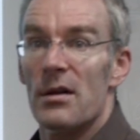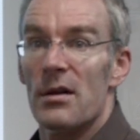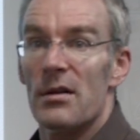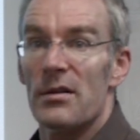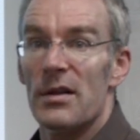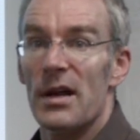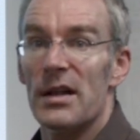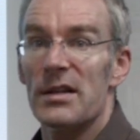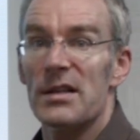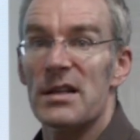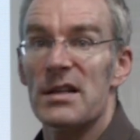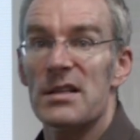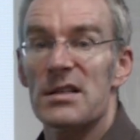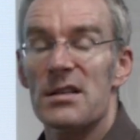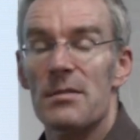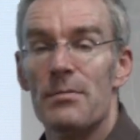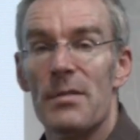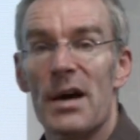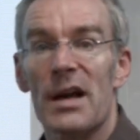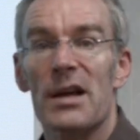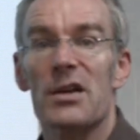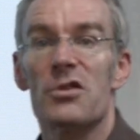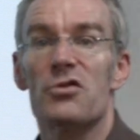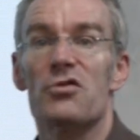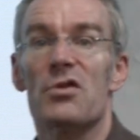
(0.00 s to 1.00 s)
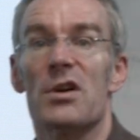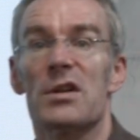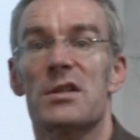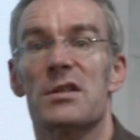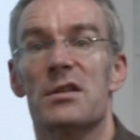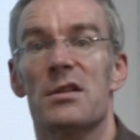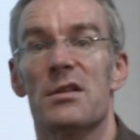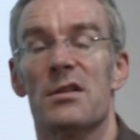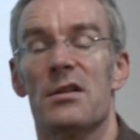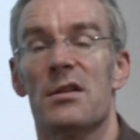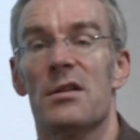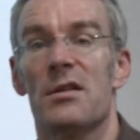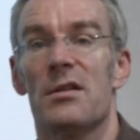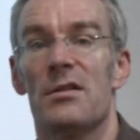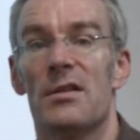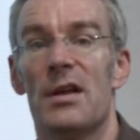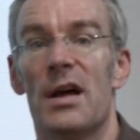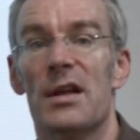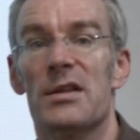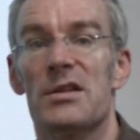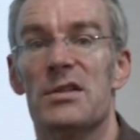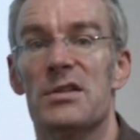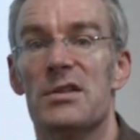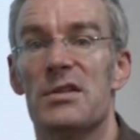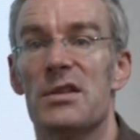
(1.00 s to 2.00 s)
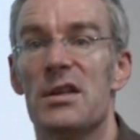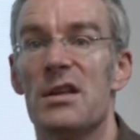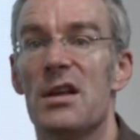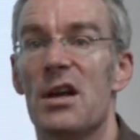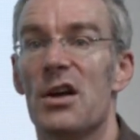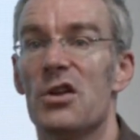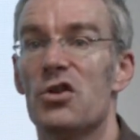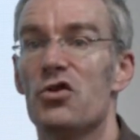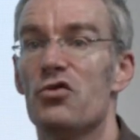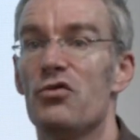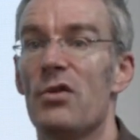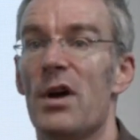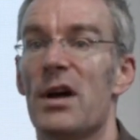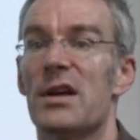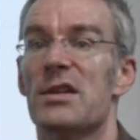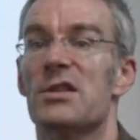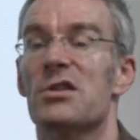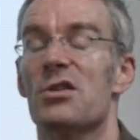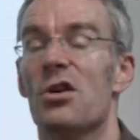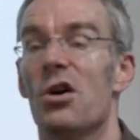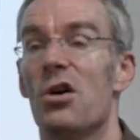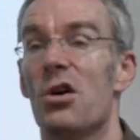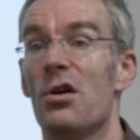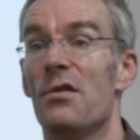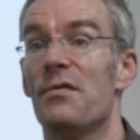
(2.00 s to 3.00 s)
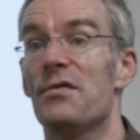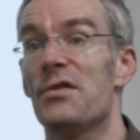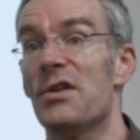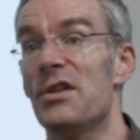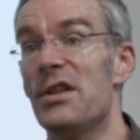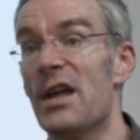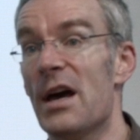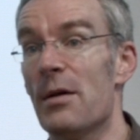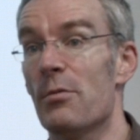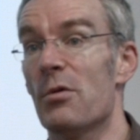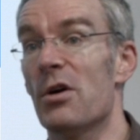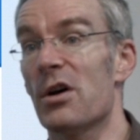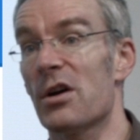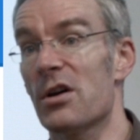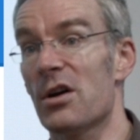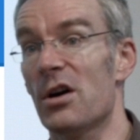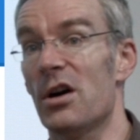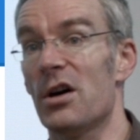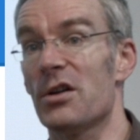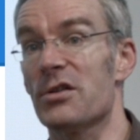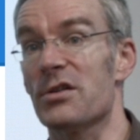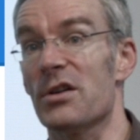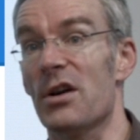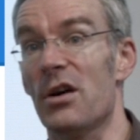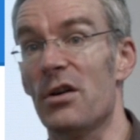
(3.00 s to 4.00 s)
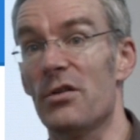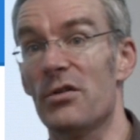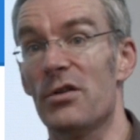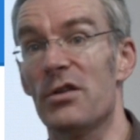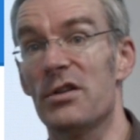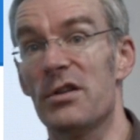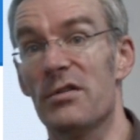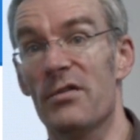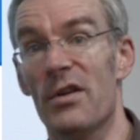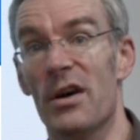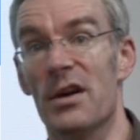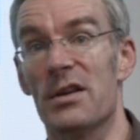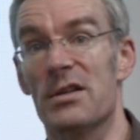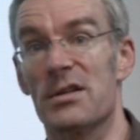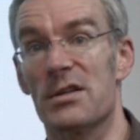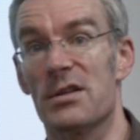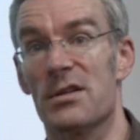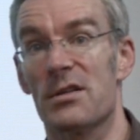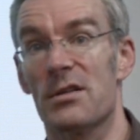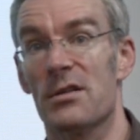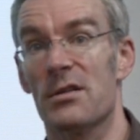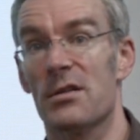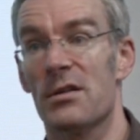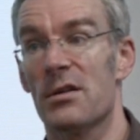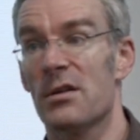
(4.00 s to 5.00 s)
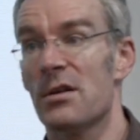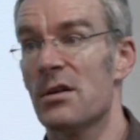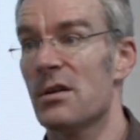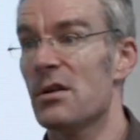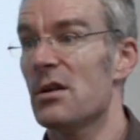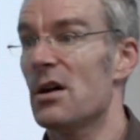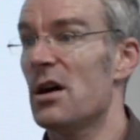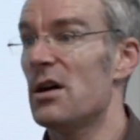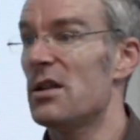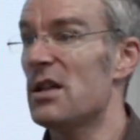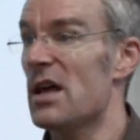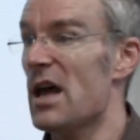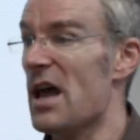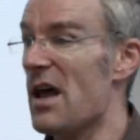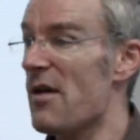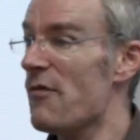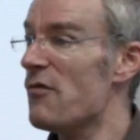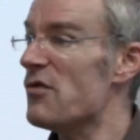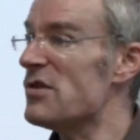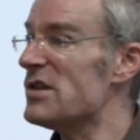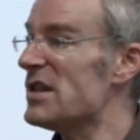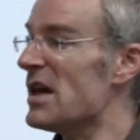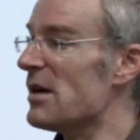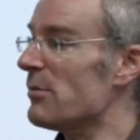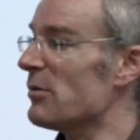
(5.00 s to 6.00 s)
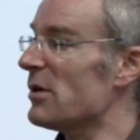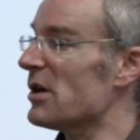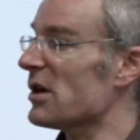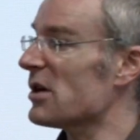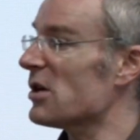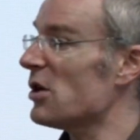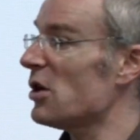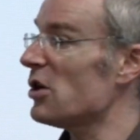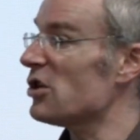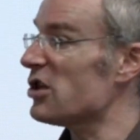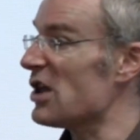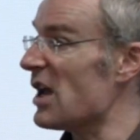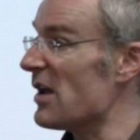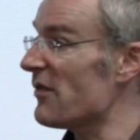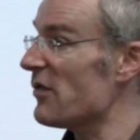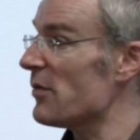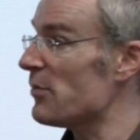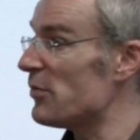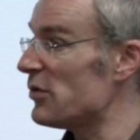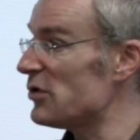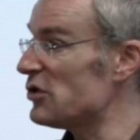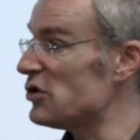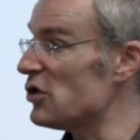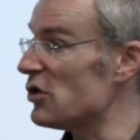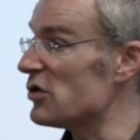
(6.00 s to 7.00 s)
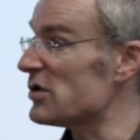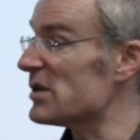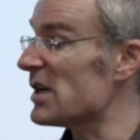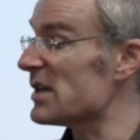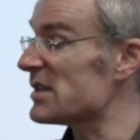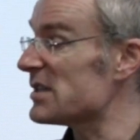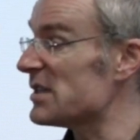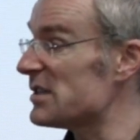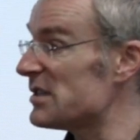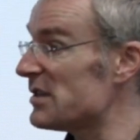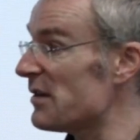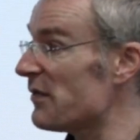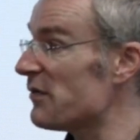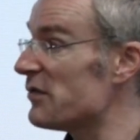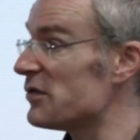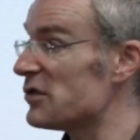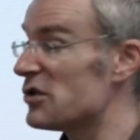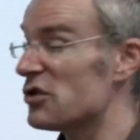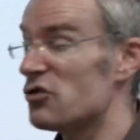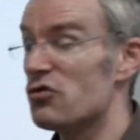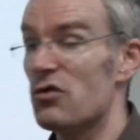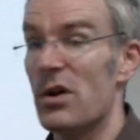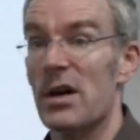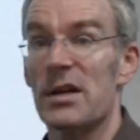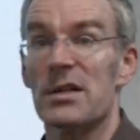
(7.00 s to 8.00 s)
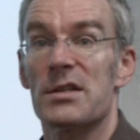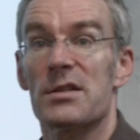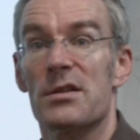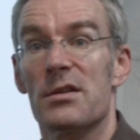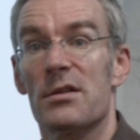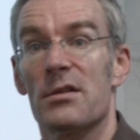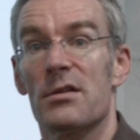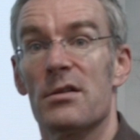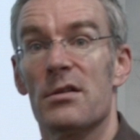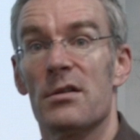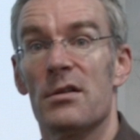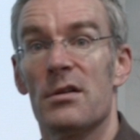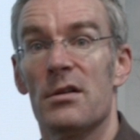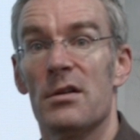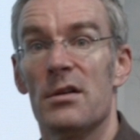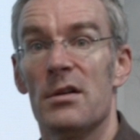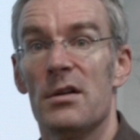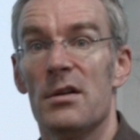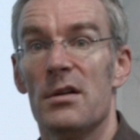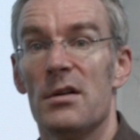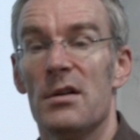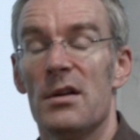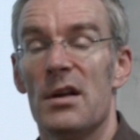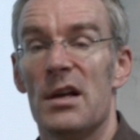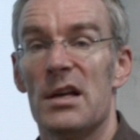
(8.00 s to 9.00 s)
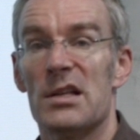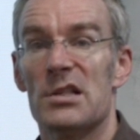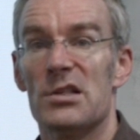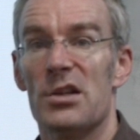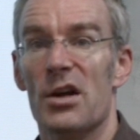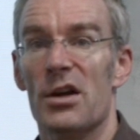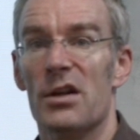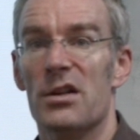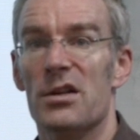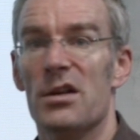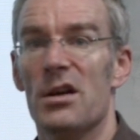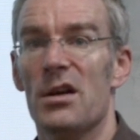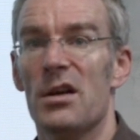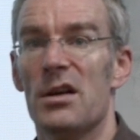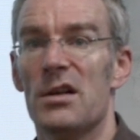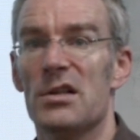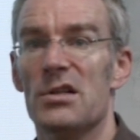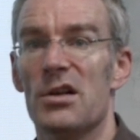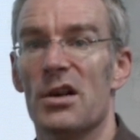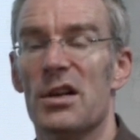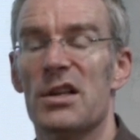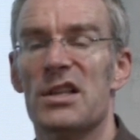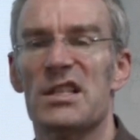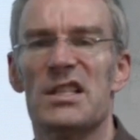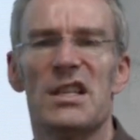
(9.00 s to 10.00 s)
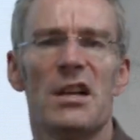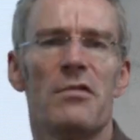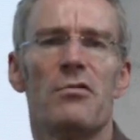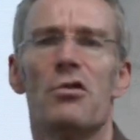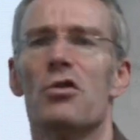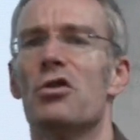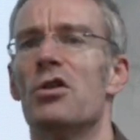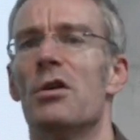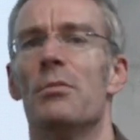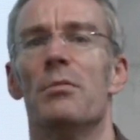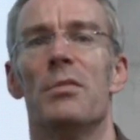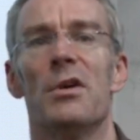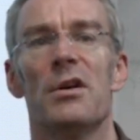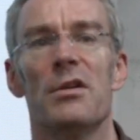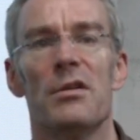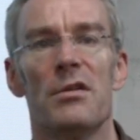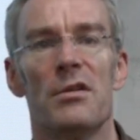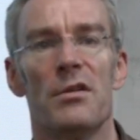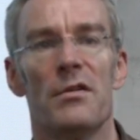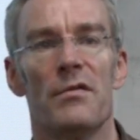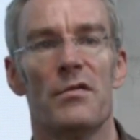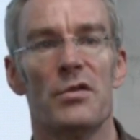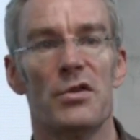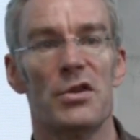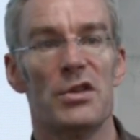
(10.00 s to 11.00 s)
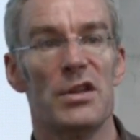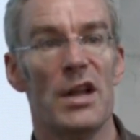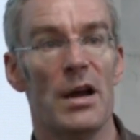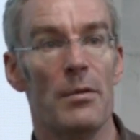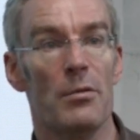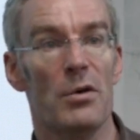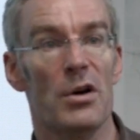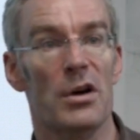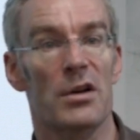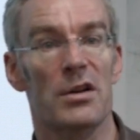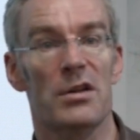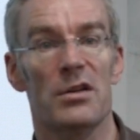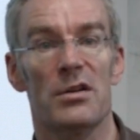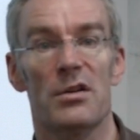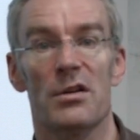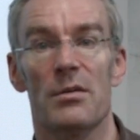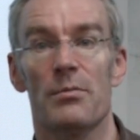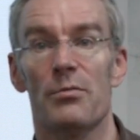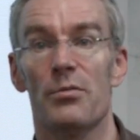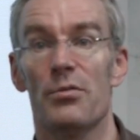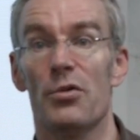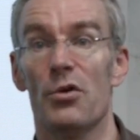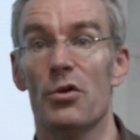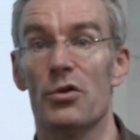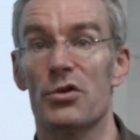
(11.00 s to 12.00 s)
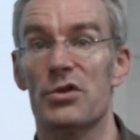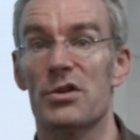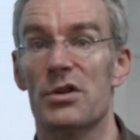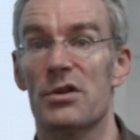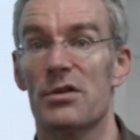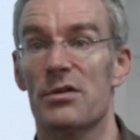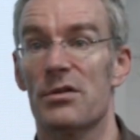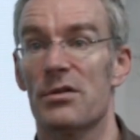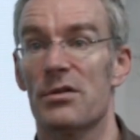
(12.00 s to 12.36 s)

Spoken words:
That is the MAC address. That's the address of the network card on the device. And every network card ever produced has a different address. It's like a serial number for the network port.